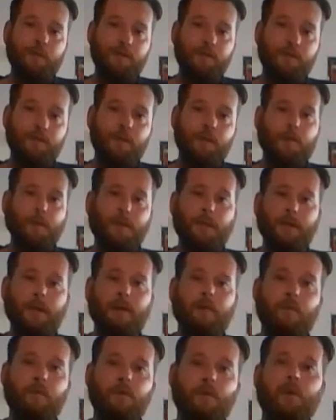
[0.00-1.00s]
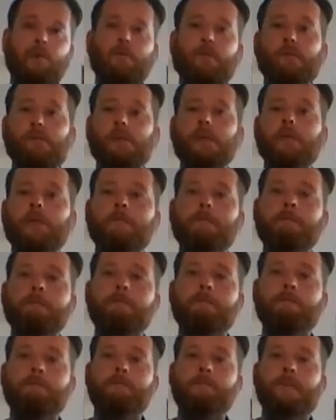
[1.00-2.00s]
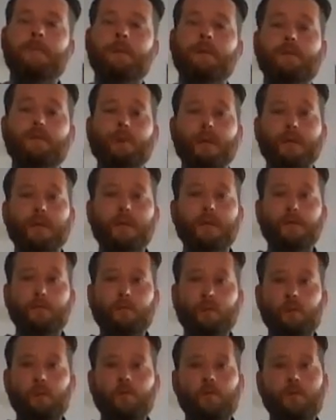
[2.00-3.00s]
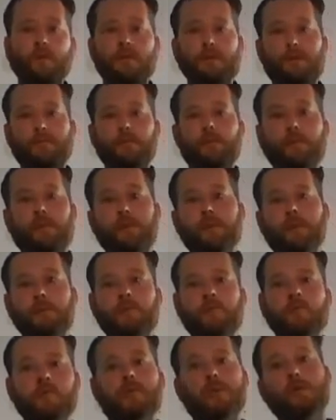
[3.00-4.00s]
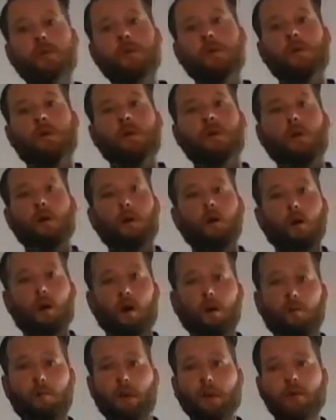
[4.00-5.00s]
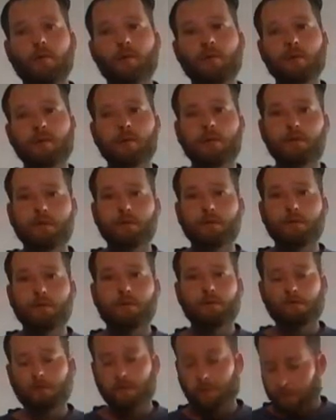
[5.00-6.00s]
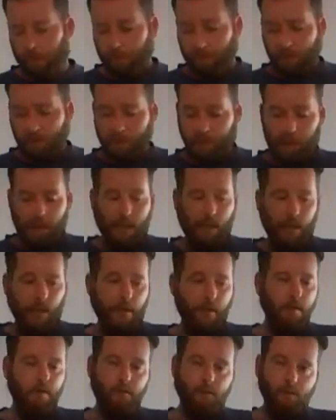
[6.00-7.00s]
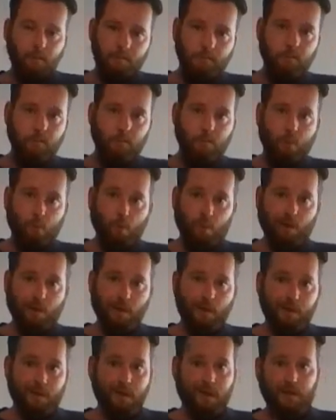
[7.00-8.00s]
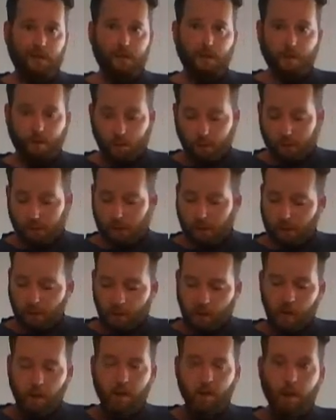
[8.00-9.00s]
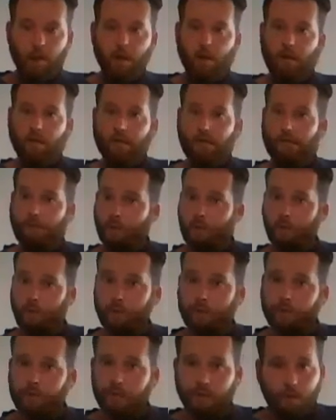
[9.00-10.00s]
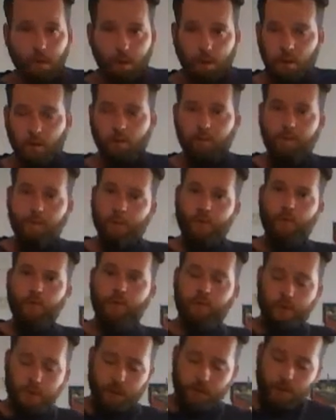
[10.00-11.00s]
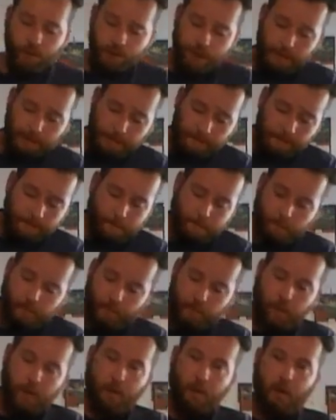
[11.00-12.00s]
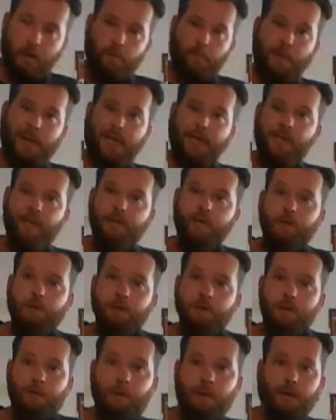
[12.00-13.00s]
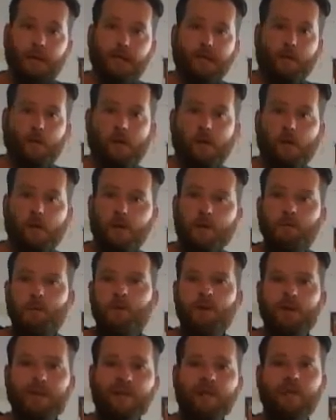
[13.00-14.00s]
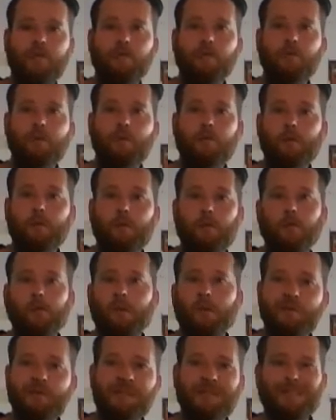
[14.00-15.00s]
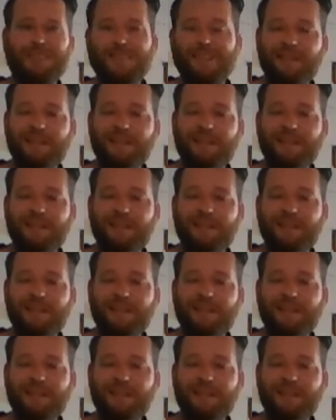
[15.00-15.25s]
of trying to make that work for me, embrace more of the 7 principles of health: air, water, sunshine, foods, whole foods, Passion, to pass ions. What gets you moving? What gets this